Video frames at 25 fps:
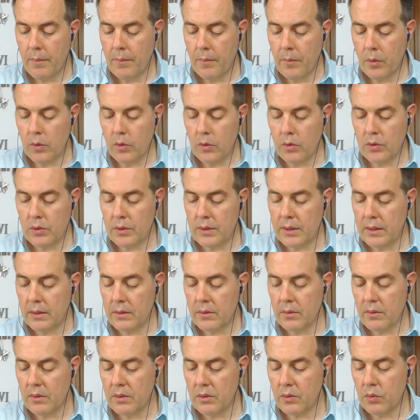Most
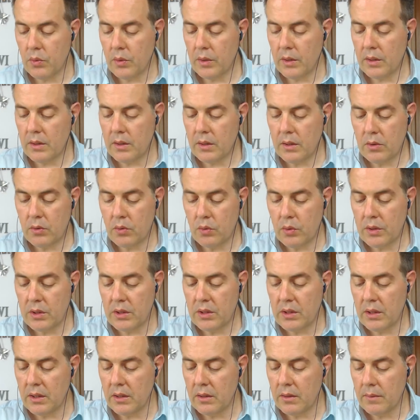times, twinning and
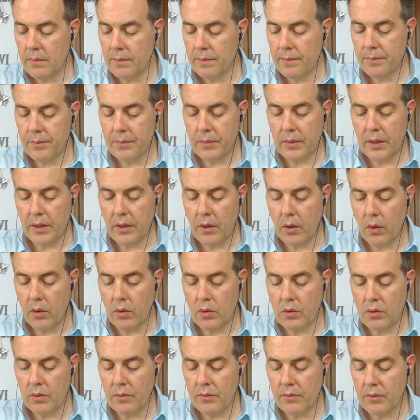twisting, they
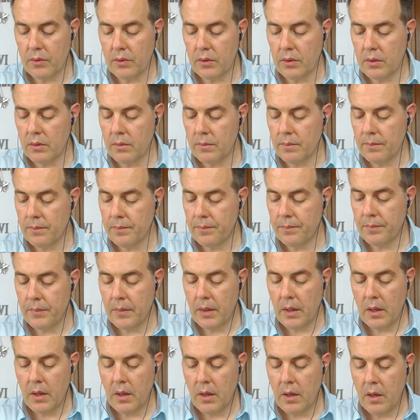also find
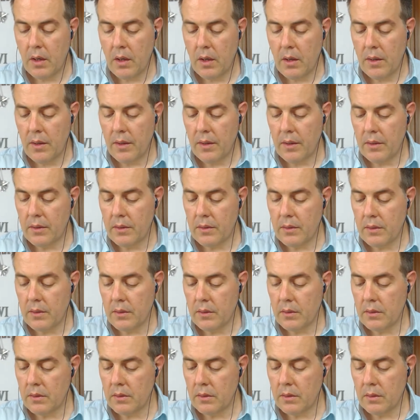
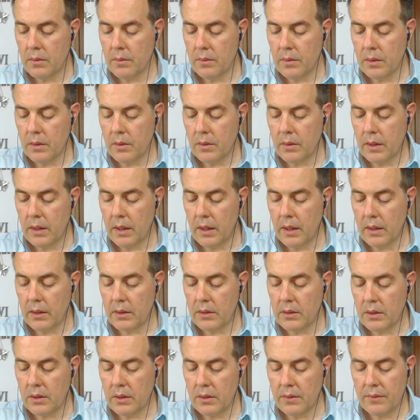very
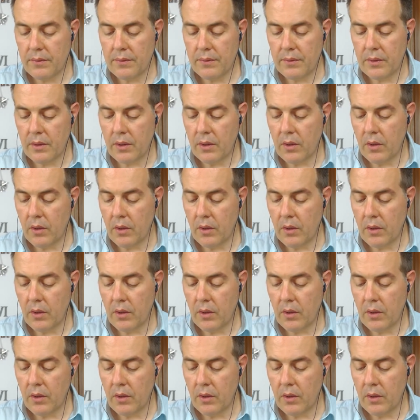active. They